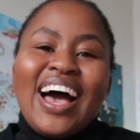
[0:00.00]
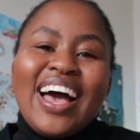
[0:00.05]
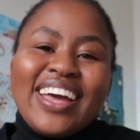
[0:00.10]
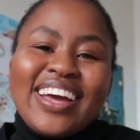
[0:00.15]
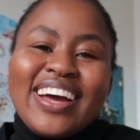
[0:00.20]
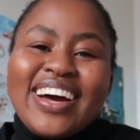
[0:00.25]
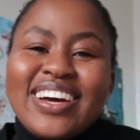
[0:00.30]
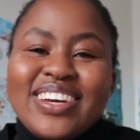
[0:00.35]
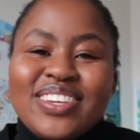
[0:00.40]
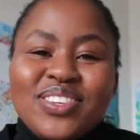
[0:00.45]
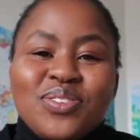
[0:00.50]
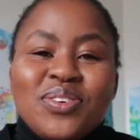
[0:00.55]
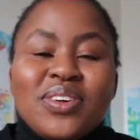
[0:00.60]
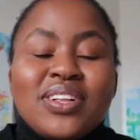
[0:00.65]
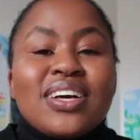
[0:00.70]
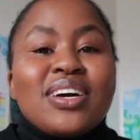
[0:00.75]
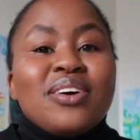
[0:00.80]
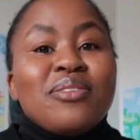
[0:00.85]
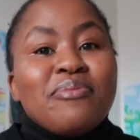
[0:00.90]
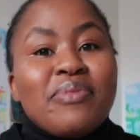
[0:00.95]
Hi guys,
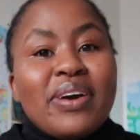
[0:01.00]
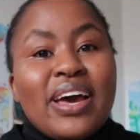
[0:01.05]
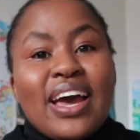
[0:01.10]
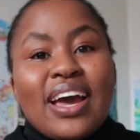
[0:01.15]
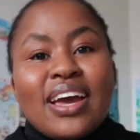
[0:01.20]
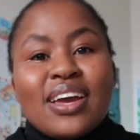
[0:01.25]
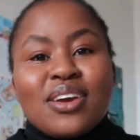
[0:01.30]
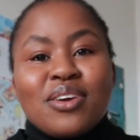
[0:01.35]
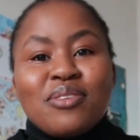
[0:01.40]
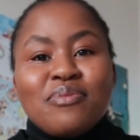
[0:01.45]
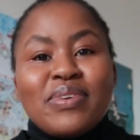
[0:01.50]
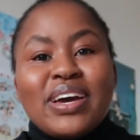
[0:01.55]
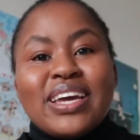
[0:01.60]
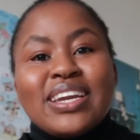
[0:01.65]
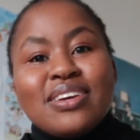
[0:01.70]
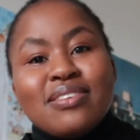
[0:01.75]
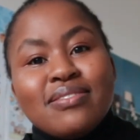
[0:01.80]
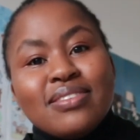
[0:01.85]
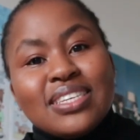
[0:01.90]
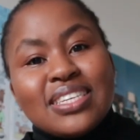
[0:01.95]
welcome back. My
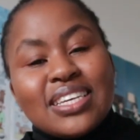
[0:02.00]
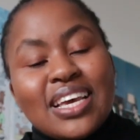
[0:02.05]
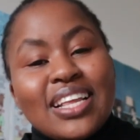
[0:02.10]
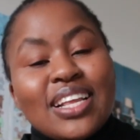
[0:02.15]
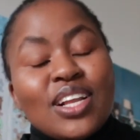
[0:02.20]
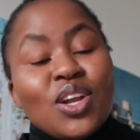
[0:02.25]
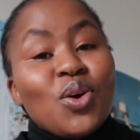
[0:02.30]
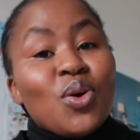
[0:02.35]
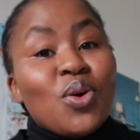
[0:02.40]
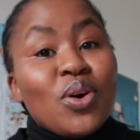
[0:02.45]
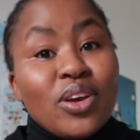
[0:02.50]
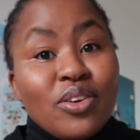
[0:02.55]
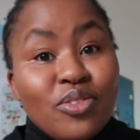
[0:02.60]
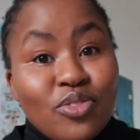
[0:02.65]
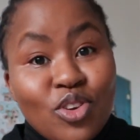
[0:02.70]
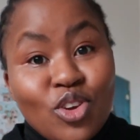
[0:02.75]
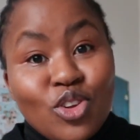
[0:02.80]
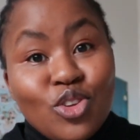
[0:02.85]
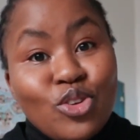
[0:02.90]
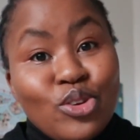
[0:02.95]
name is Katlego
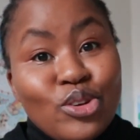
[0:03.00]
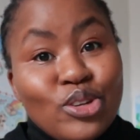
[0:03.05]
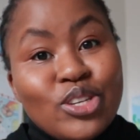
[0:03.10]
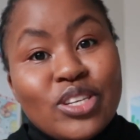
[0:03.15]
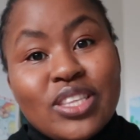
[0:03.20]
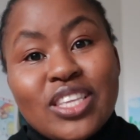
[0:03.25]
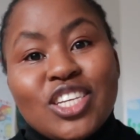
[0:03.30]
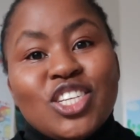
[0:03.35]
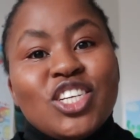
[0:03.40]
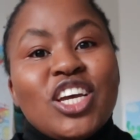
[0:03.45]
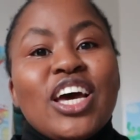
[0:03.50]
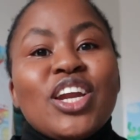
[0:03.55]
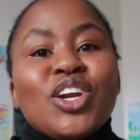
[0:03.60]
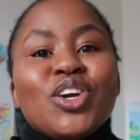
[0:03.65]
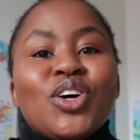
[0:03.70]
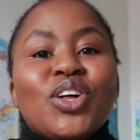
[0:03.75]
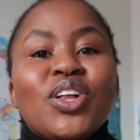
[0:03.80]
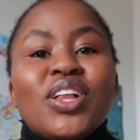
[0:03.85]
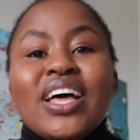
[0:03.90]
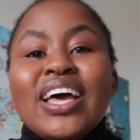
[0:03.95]
if you're new to the
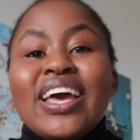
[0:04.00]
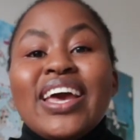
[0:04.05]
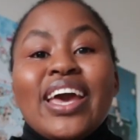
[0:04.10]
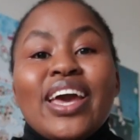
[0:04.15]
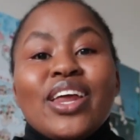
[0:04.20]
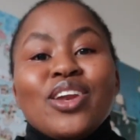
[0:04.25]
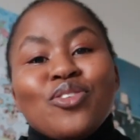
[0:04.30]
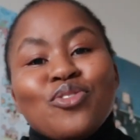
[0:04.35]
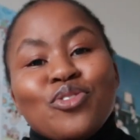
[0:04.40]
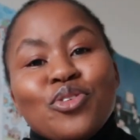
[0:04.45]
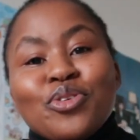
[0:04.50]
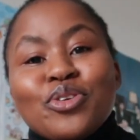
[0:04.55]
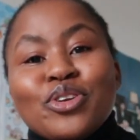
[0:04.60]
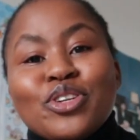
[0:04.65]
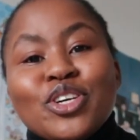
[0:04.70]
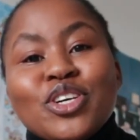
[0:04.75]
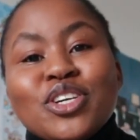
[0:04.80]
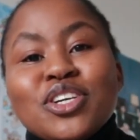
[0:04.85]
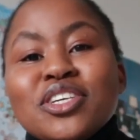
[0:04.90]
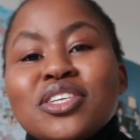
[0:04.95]
channel, and if you're a
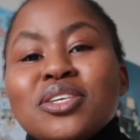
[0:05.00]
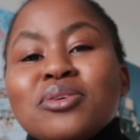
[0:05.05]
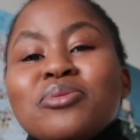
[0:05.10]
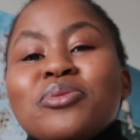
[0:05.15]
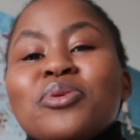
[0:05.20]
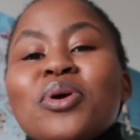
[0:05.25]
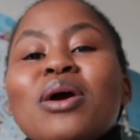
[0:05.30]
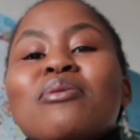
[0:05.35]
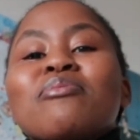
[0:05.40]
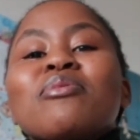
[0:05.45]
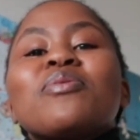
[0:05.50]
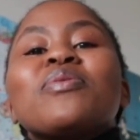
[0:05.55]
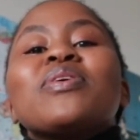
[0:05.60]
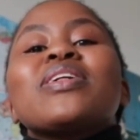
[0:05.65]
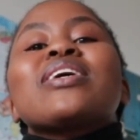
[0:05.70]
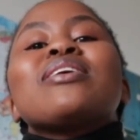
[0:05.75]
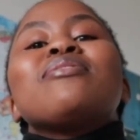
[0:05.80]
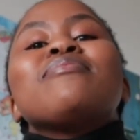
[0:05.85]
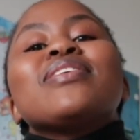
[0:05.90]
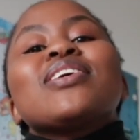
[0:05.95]
returning subscriber,
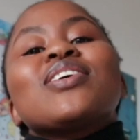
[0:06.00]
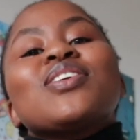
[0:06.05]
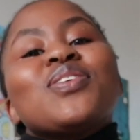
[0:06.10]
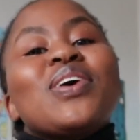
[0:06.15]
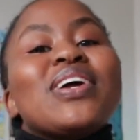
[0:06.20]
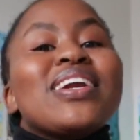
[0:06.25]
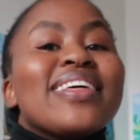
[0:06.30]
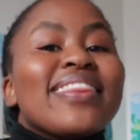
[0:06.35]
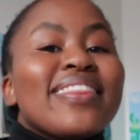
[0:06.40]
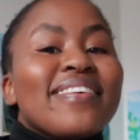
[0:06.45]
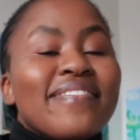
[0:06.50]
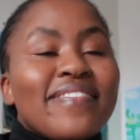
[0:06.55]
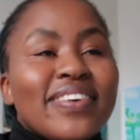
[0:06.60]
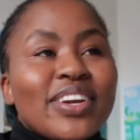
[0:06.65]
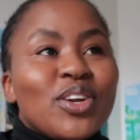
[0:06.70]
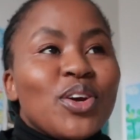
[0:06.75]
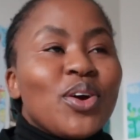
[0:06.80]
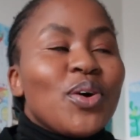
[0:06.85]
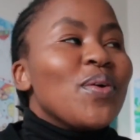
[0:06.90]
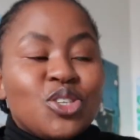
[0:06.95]
welcome back to another
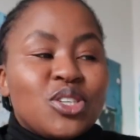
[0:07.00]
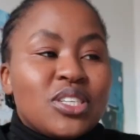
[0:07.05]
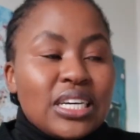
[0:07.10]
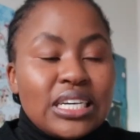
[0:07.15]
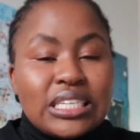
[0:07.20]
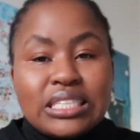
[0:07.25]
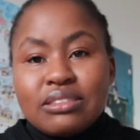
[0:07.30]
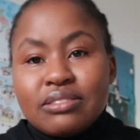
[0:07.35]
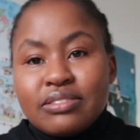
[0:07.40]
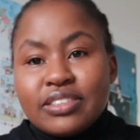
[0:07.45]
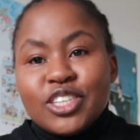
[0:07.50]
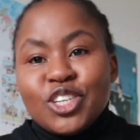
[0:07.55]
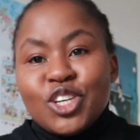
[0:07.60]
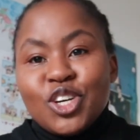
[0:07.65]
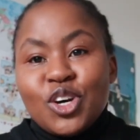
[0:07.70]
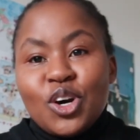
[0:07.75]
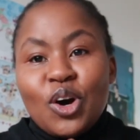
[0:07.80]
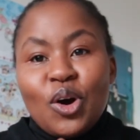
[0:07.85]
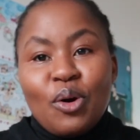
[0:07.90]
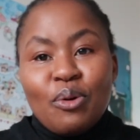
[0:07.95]
video. Today's
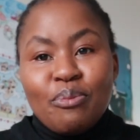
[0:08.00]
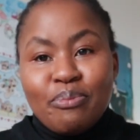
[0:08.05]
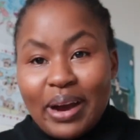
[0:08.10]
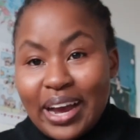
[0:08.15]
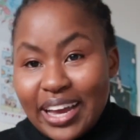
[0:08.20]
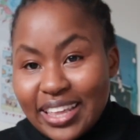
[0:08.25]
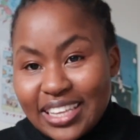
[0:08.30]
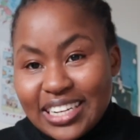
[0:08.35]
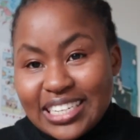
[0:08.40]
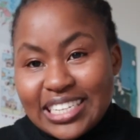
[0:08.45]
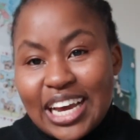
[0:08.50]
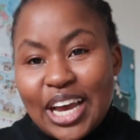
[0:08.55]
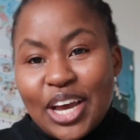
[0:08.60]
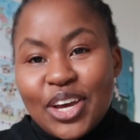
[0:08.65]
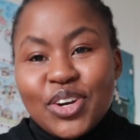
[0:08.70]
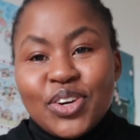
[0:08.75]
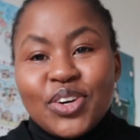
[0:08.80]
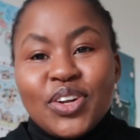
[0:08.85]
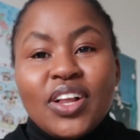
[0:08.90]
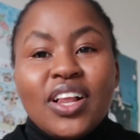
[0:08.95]
video, by the
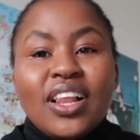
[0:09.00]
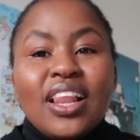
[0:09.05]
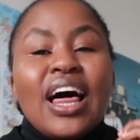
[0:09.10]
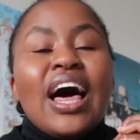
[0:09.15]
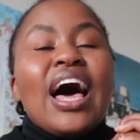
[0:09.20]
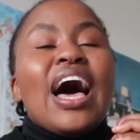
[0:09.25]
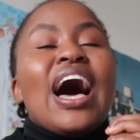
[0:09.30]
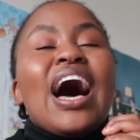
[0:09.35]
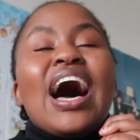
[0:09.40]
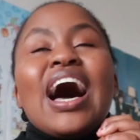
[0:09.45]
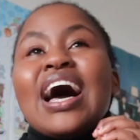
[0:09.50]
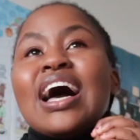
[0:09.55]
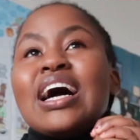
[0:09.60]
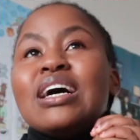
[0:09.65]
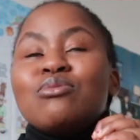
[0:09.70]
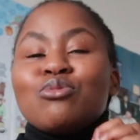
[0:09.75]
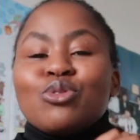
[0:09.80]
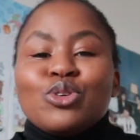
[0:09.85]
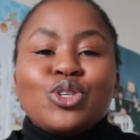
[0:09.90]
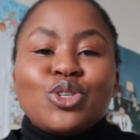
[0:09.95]
title, I
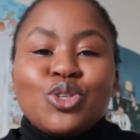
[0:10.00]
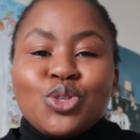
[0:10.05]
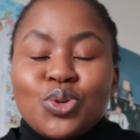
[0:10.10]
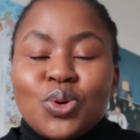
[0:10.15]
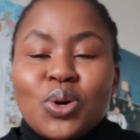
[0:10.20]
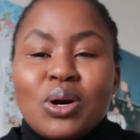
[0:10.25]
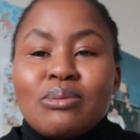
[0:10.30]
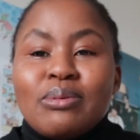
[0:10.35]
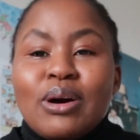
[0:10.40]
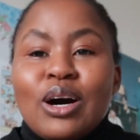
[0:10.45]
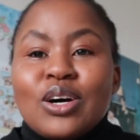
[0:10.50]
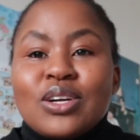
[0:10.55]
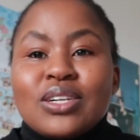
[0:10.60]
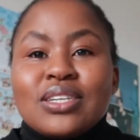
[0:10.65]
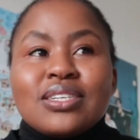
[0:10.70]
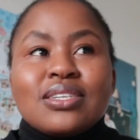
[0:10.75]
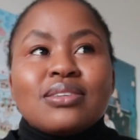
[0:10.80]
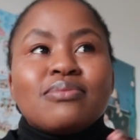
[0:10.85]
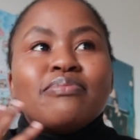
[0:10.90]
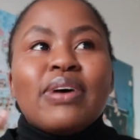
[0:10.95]
am going to talk
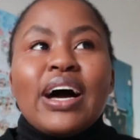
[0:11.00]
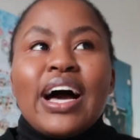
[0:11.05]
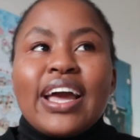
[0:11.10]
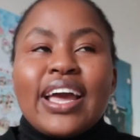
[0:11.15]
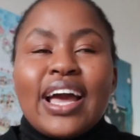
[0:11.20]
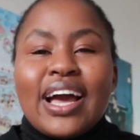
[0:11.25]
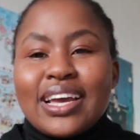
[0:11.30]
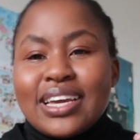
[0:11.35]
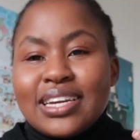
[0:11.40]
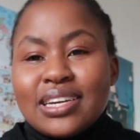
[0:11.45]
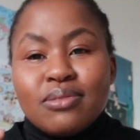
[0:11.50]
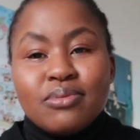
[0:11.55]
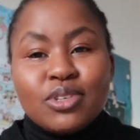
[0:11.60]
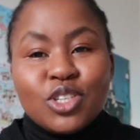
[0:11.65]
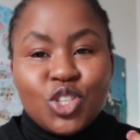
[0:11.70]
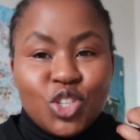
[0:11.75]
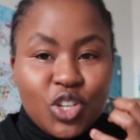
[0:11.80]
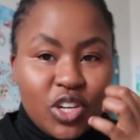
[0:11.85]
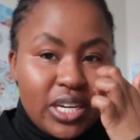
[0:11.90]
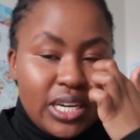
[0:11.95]
about my
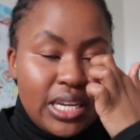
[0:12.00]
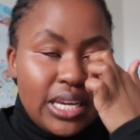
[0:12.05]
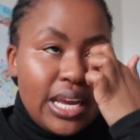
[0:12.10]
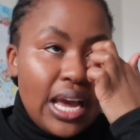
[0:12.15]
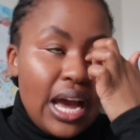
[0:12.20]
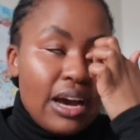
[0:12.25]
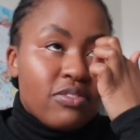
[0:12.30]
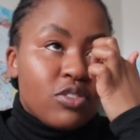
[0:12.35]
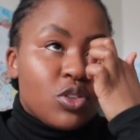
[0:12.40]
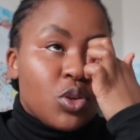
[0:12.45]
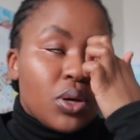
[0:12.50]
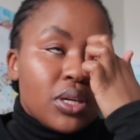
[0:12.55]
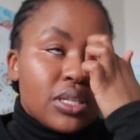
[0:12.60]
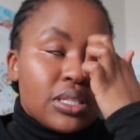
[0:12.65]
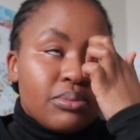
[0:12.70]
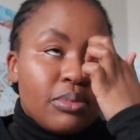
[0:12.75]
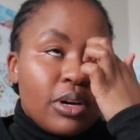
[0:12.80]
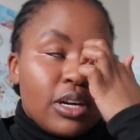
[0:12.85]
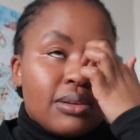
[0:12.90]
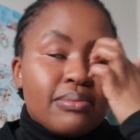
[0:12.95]
academic journey. I've talked
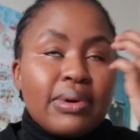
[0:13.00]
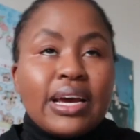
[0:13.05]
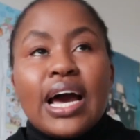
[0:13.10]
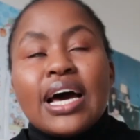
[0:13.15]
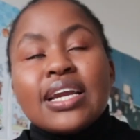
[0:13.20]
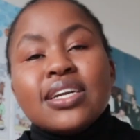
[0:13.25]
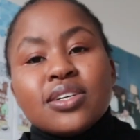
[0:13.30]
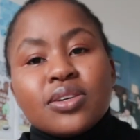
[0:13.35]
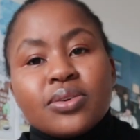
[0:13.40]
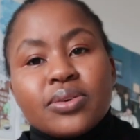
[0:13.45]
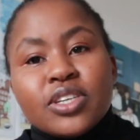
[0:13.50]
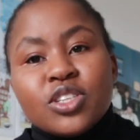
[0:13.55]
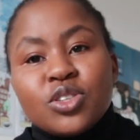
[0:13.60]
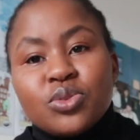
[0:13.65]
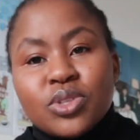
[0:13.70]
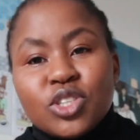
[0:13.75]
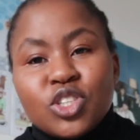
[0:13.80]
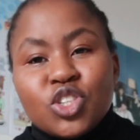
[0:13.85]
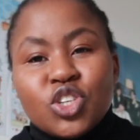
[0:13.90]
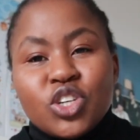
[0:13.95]
about my
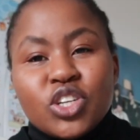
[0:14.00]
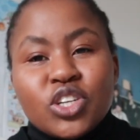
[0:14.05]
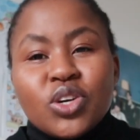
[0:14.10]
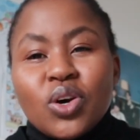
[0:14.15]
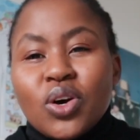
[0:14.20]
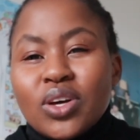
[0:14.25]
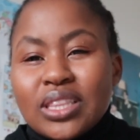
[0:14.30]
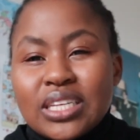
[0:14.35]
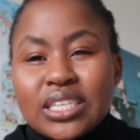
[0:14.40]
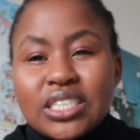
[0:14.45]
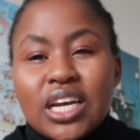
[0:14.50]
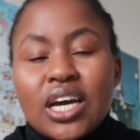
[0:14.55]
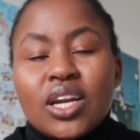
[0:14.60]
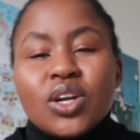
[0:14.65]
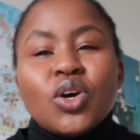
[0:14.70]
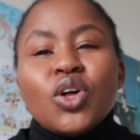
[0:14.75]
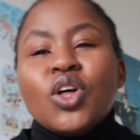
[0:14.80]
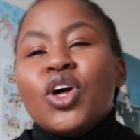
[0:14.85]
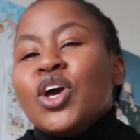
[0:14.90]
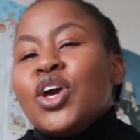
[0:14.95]
undergraduate journey on the
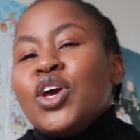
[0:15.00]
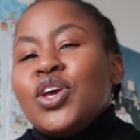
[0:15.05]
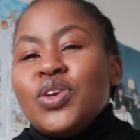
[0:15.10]
channel.